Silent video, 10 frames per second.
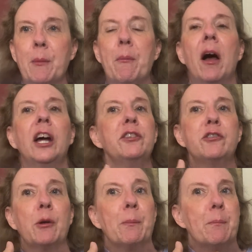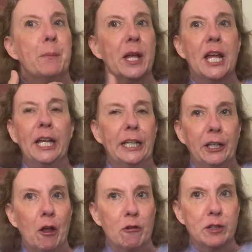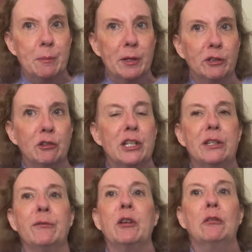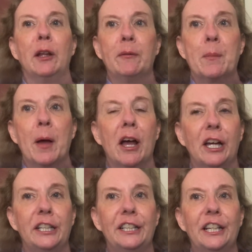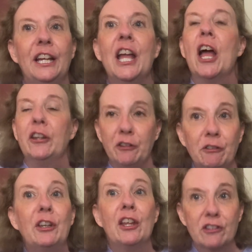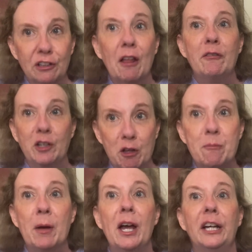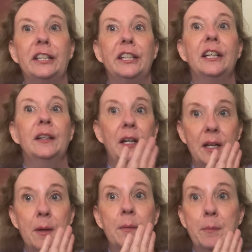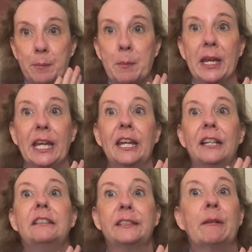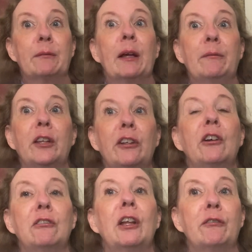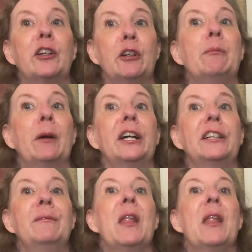Puns are big in cozy mysteries. If you love a pun, and who doesn't love a good pun? Me. Sometimes I don't love a good pun.